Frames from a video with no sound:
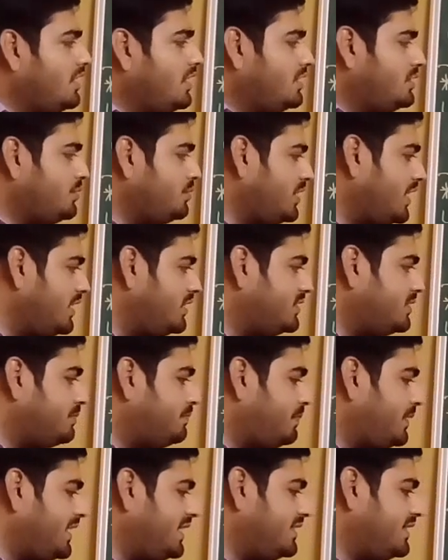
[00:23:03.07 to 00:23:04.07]
Students,
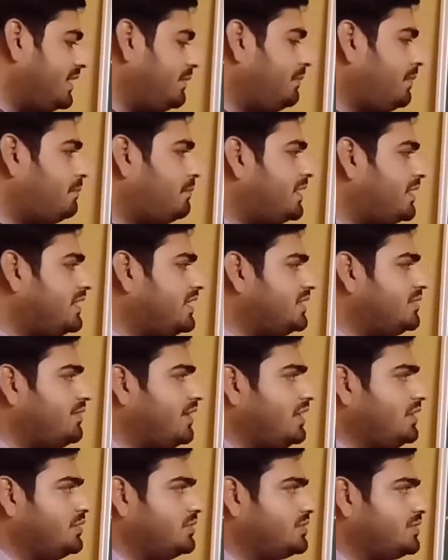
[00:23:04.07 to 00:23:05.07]
please remember these
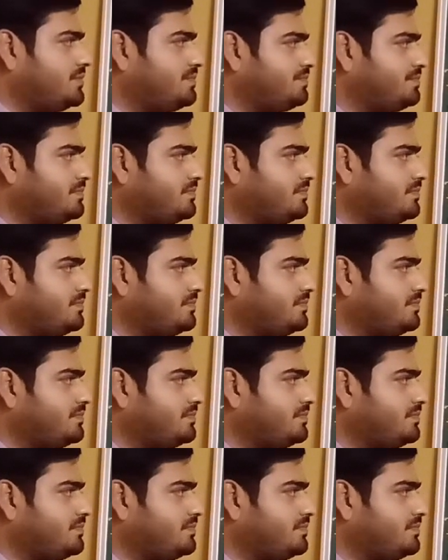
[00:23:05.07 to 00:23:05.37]
values.